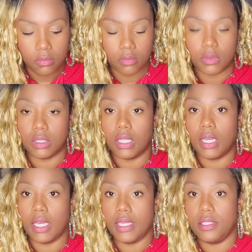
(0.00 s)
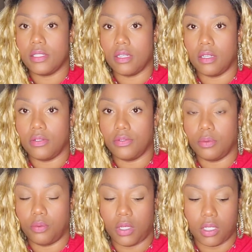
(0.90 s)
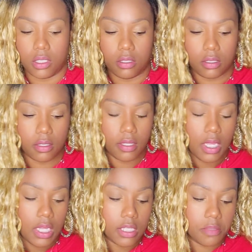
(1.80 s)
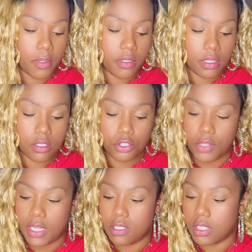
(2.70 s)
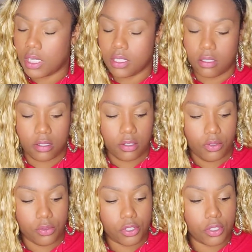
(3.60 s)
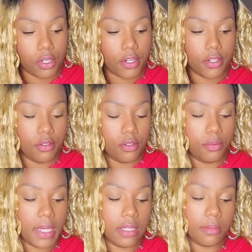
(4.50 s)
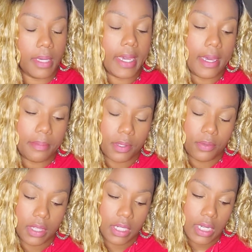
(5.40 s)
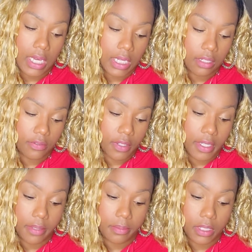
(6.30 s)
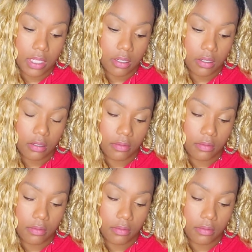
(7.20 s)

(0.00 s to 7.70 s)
And the Ace of Wands. This person's strategizing on a new start. You do make them happy with the Nine of Cups here.